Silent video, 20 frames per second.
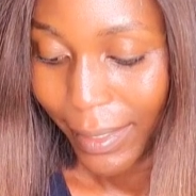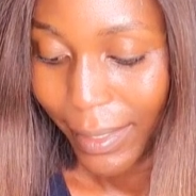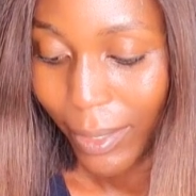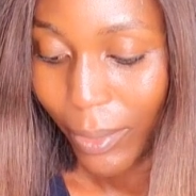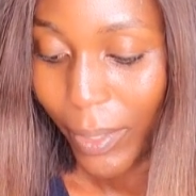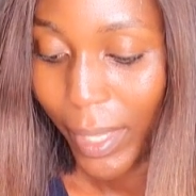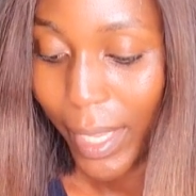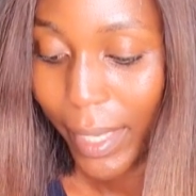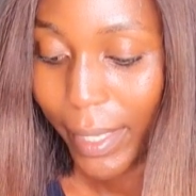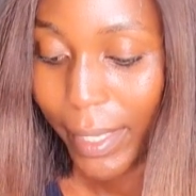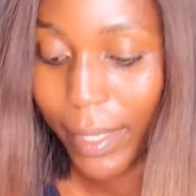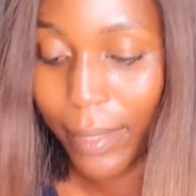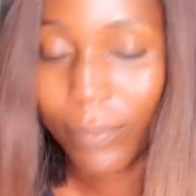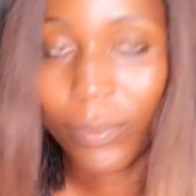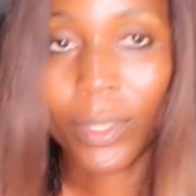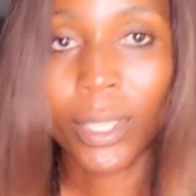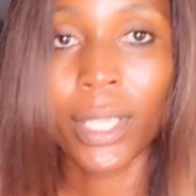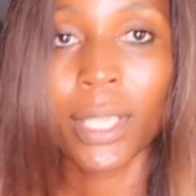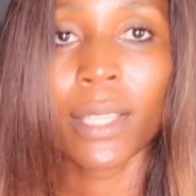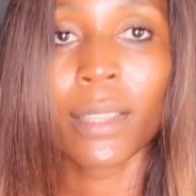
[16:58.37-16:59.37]
So yucky.
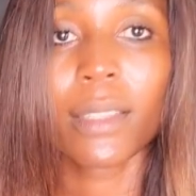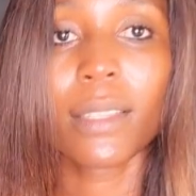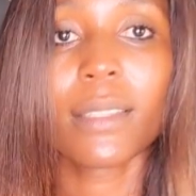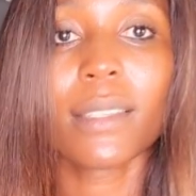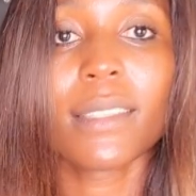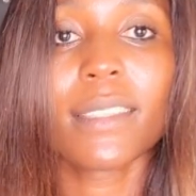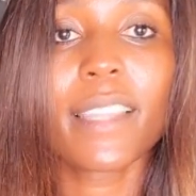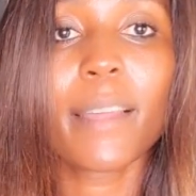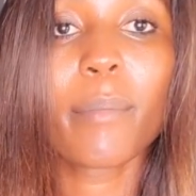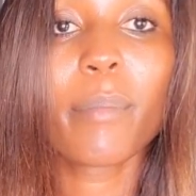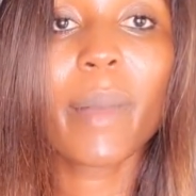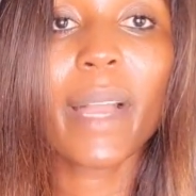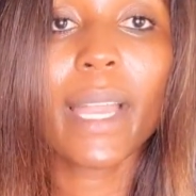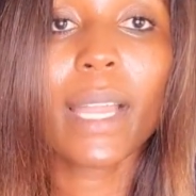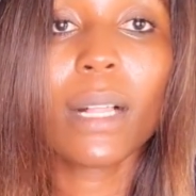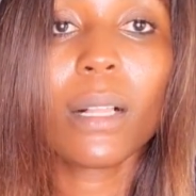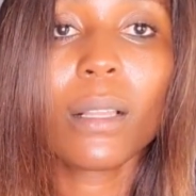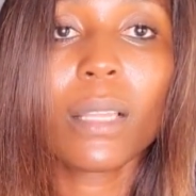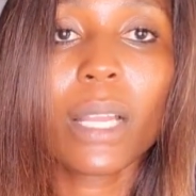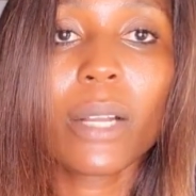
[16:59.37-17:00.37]
This is the
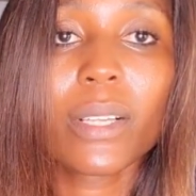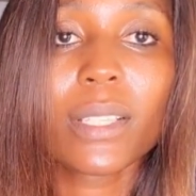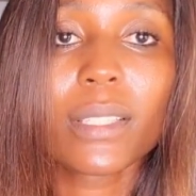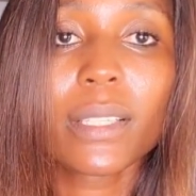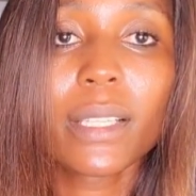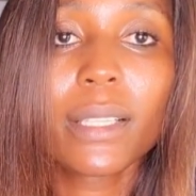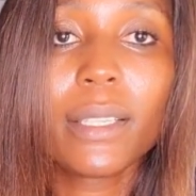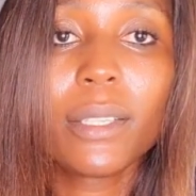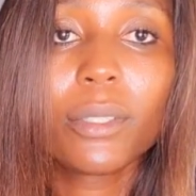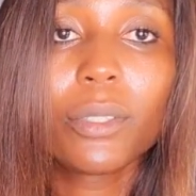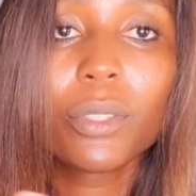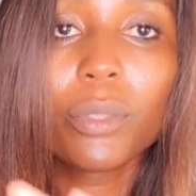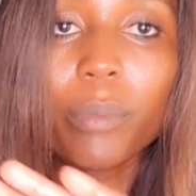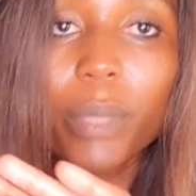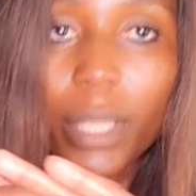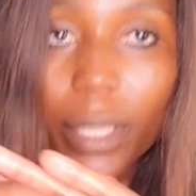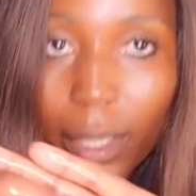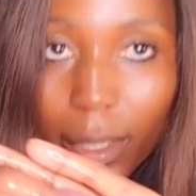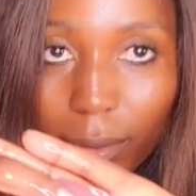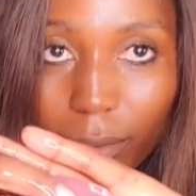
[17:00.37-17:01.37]
bile I was telling you to
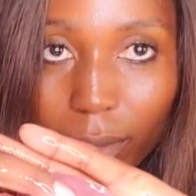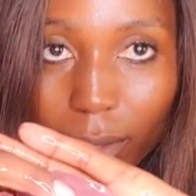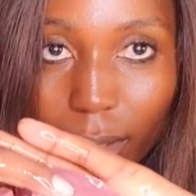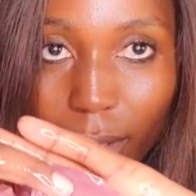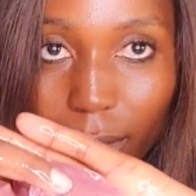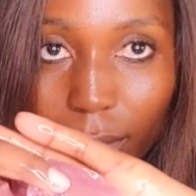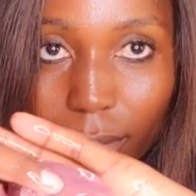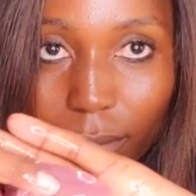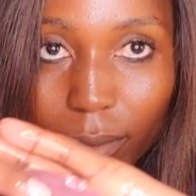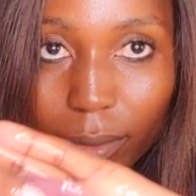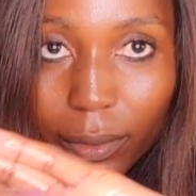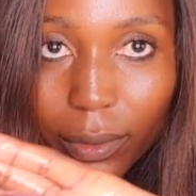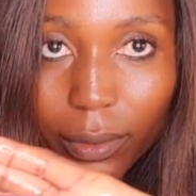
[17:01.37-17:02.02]
be careful of.